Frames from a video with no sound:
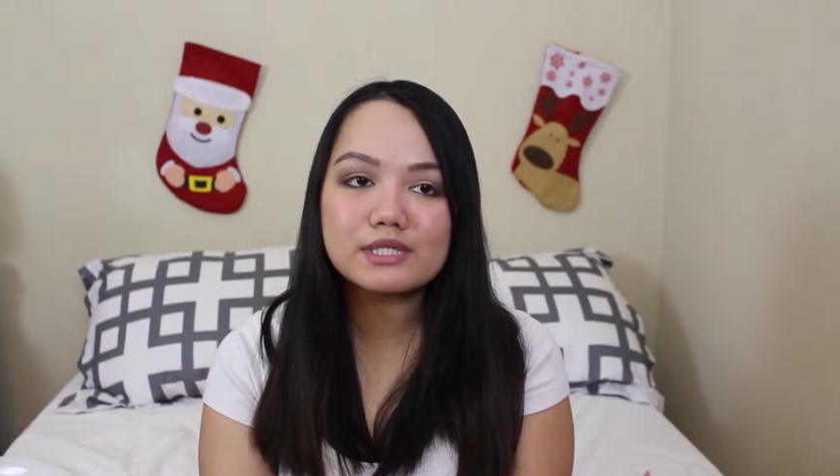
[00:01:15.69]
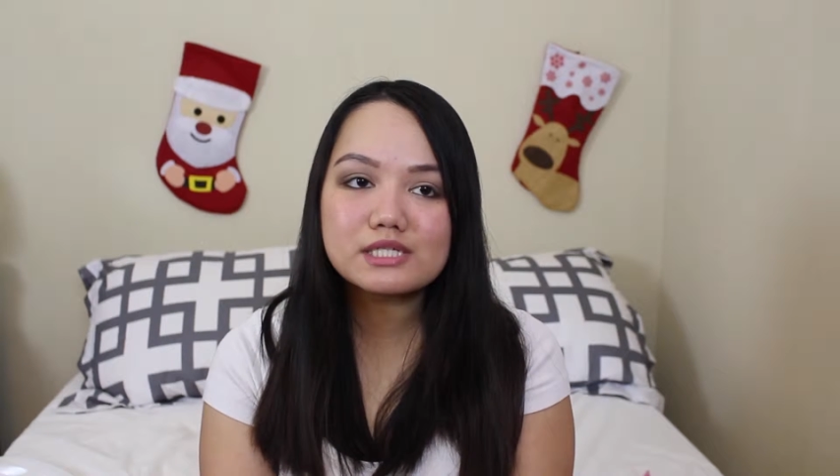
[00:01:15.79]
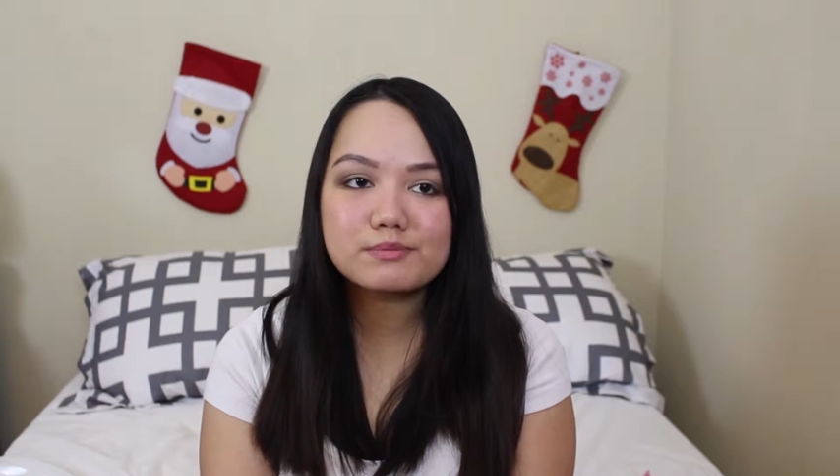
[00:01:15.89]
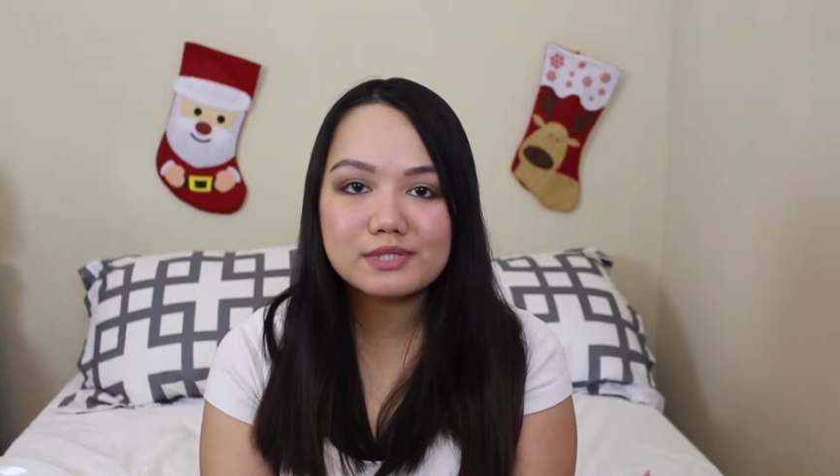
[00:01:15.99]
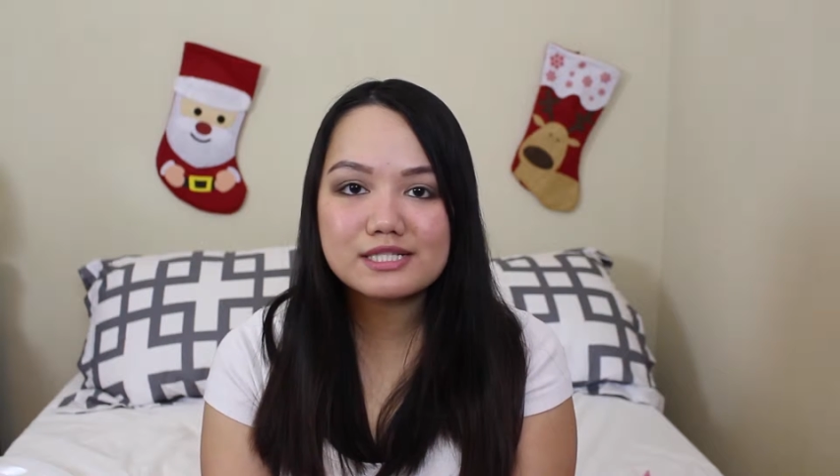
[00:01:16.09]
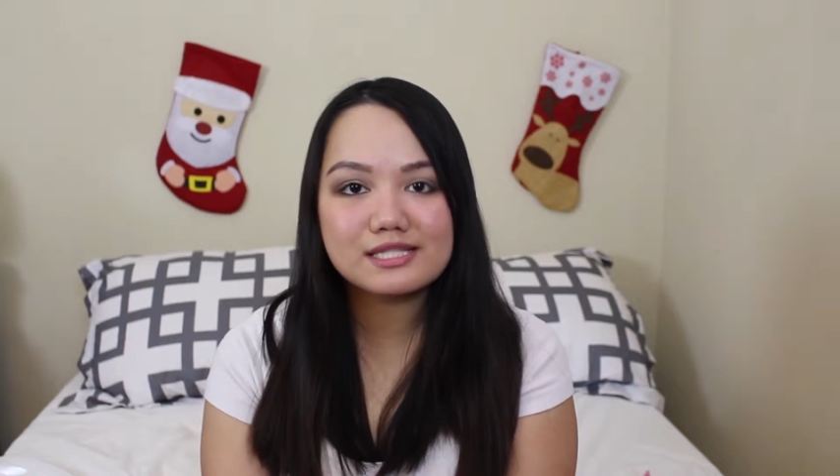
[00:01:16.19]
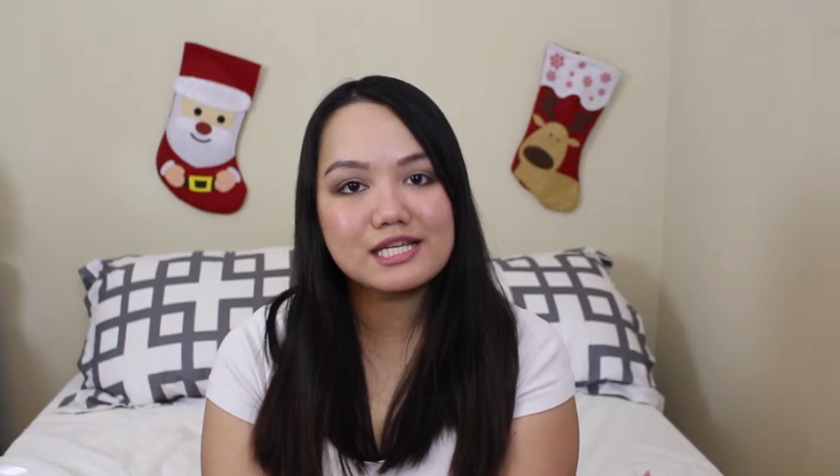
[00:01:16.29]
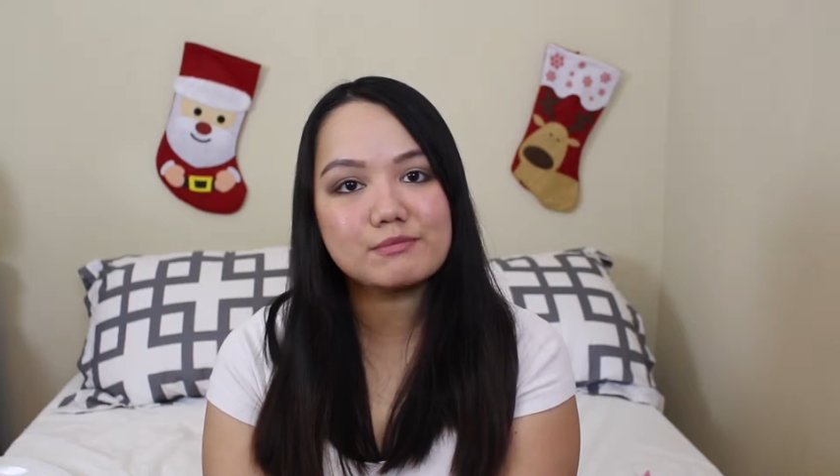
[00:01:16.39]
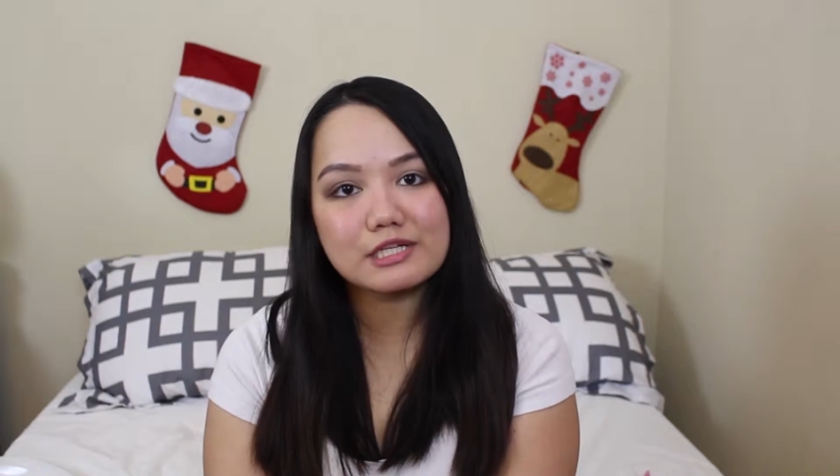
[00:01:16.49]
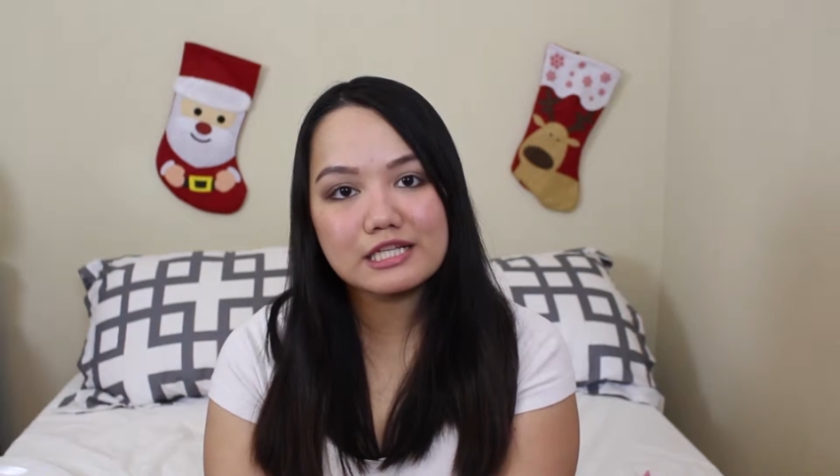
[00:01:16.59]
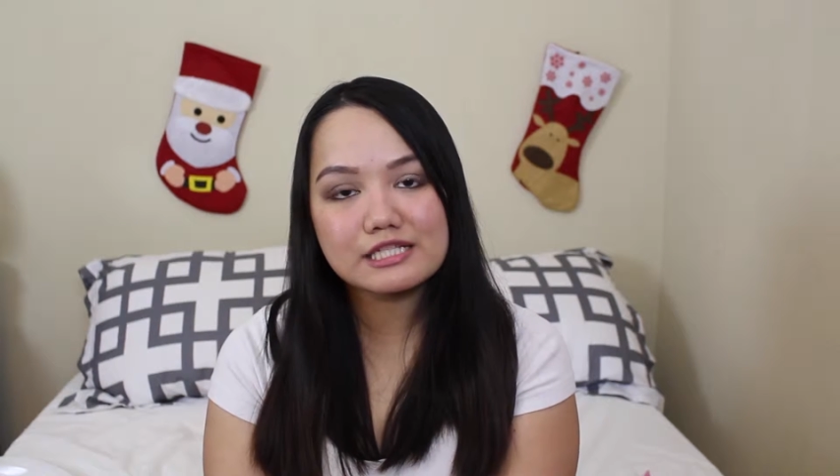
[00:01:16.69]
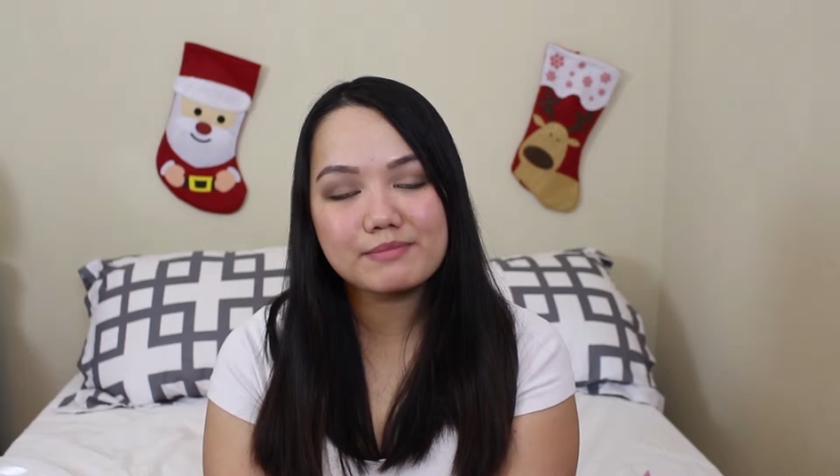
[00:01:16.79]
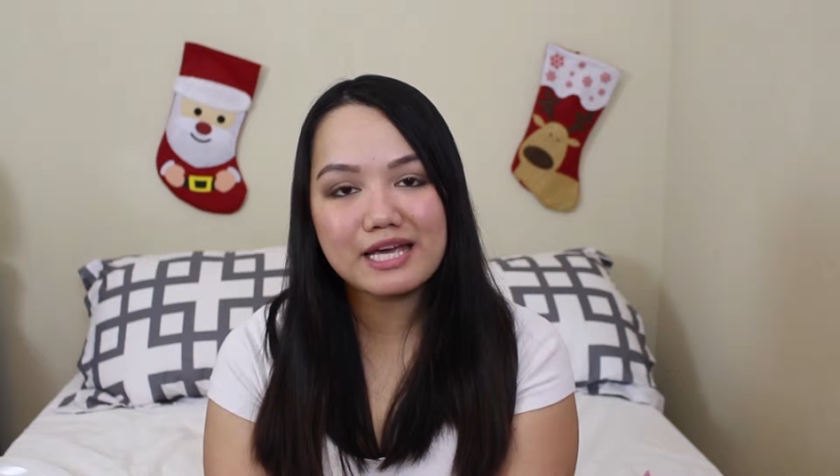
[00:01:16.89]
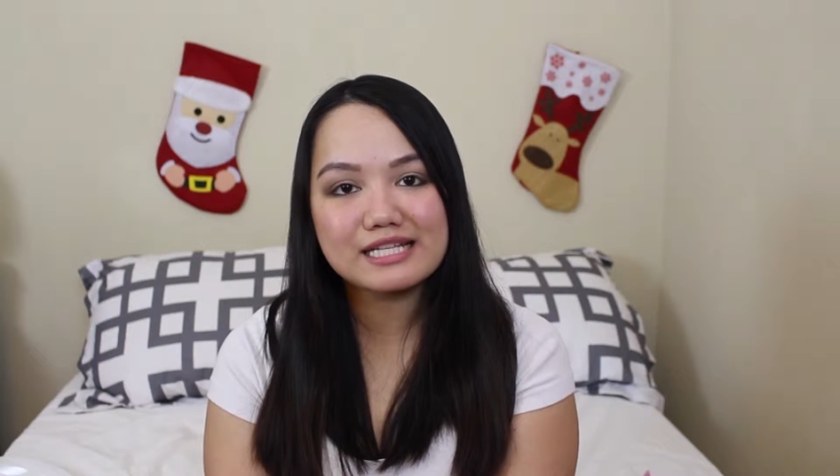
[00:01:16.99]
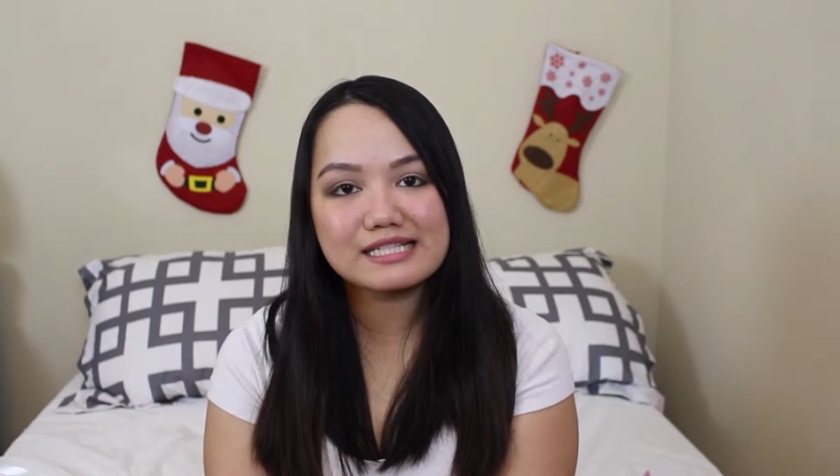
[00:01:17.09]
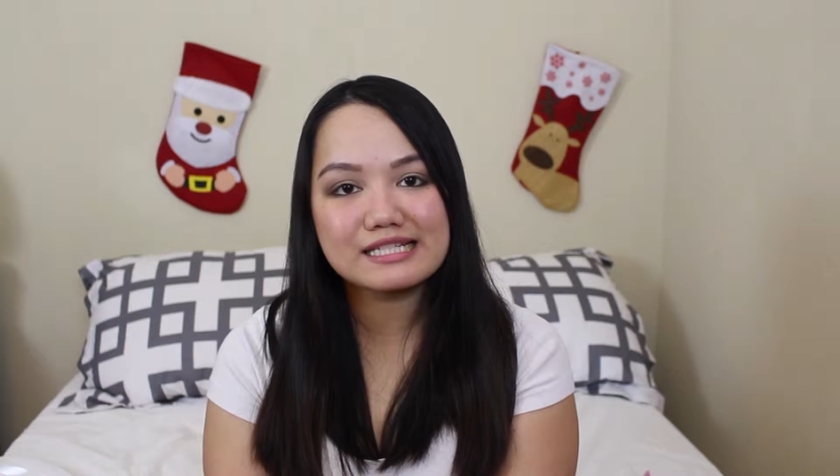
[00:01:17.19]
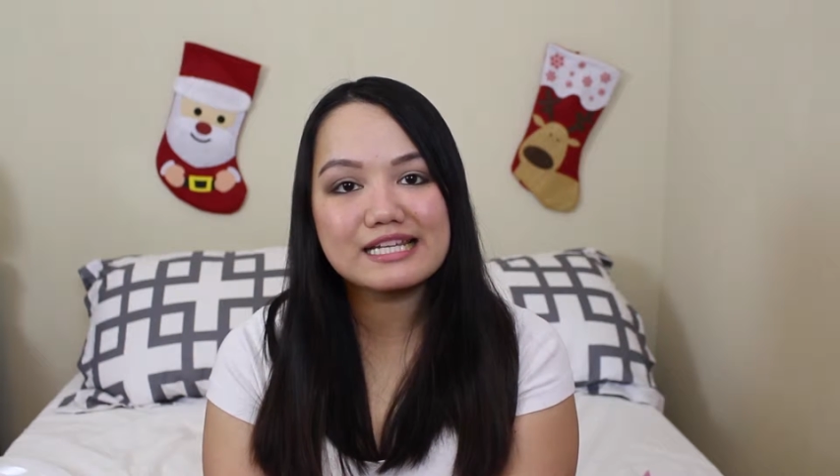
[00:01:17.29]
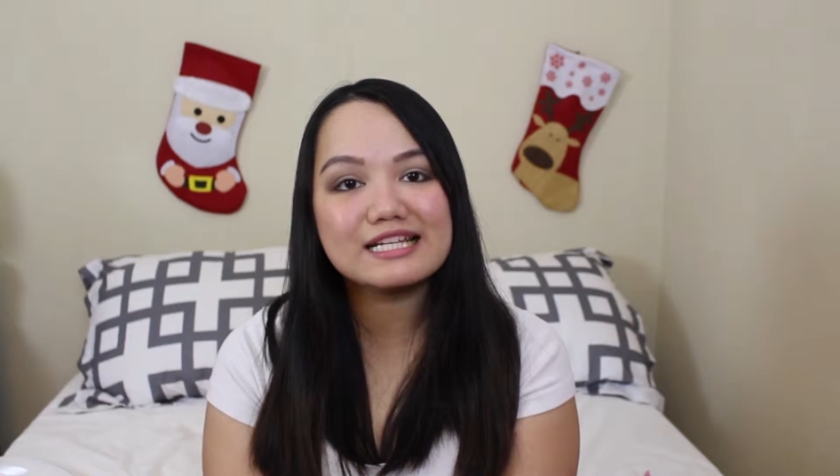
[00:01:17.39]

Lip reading: please, please send me this magazine,